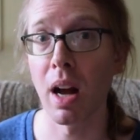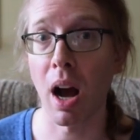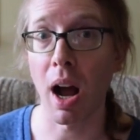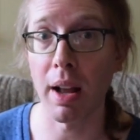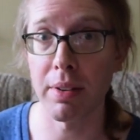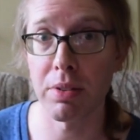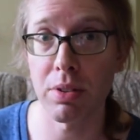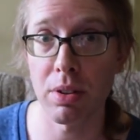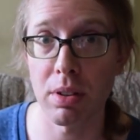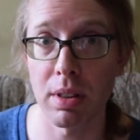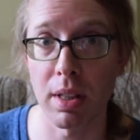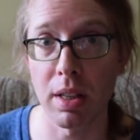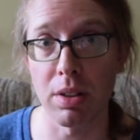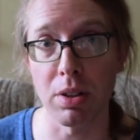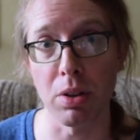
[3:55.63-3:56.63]
I
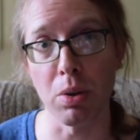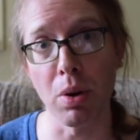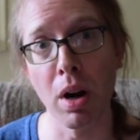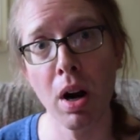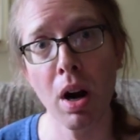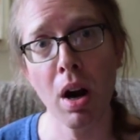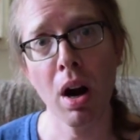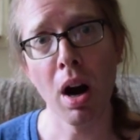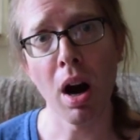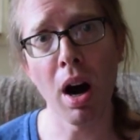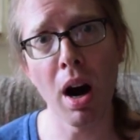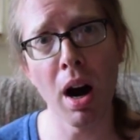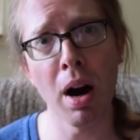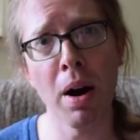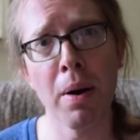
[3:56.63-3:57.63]
certainly do.
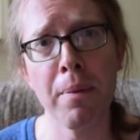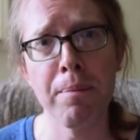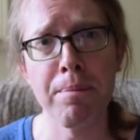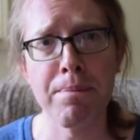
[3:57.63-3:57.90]
I